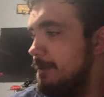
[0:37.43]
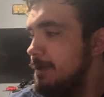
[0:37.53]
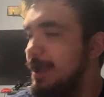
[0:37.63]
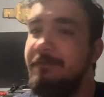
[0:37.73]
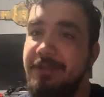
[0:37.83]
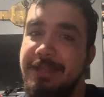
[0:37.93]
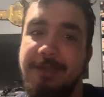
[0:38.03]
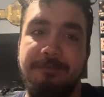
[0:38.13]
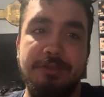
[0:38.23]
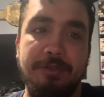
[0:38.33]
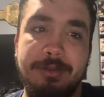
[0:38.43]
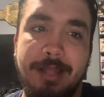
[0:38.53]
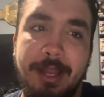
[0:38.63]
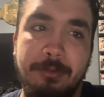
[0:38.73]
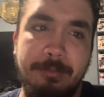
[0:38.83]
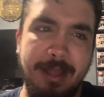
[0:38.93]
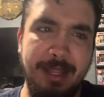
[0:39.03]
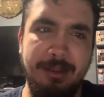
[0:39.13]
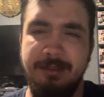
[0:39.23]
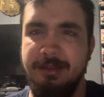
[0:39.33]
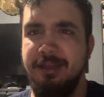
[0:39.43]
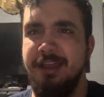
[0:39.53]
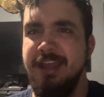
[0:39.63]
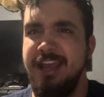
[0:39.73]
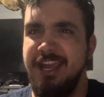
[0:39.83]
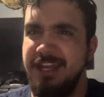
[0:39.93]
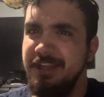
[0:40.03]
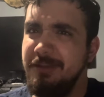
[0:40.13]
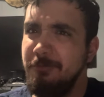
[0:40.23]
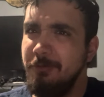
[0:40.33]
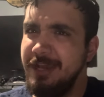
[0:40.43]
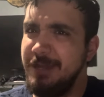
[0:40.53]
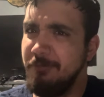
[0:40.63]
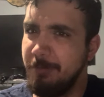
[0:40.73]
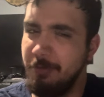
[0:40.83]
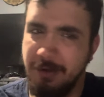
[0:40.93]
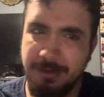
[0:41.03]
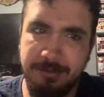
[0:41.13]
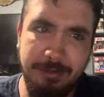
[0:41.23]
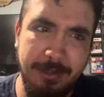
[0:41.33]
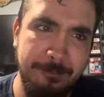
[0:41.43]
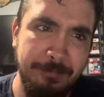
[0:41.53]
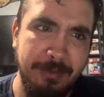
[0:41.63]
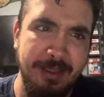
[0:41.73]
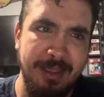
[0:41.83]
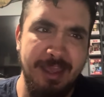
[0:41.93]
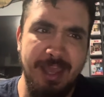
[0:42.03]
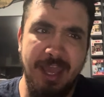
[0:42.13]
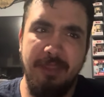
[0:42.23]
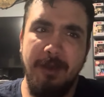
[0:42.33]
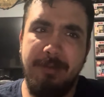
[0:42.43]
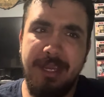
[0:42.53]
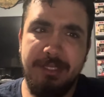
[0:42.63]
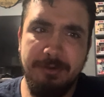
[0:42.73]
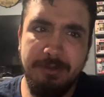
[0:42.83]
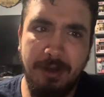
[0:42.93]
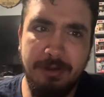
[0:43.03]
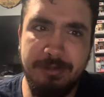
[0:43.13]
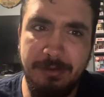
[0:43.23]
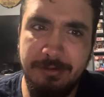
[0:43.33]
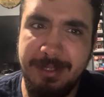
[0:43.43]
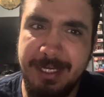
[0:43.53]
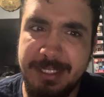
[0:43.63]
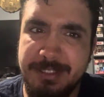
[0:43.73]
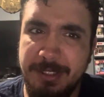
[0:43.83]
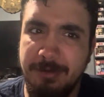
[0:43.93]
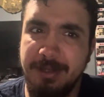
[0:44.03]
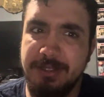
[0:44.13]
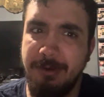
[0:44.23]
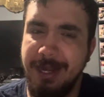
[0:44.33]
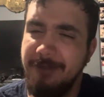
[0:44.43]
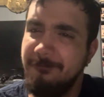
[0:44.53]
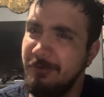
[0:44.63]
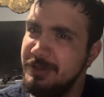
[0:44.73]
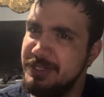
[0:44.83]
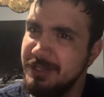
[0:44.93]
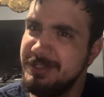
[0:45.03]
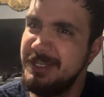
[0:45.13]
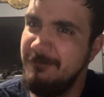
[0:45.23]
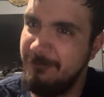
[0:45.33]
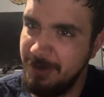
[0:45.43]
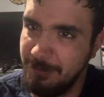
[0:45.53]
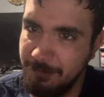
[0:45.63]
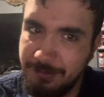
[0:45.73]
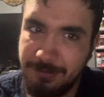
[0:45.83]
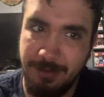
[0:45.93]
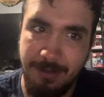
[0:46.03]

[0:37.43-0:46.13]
I just have to show the title, but this is what he reports. The Patriots are seriously considering trading for Justin Fields.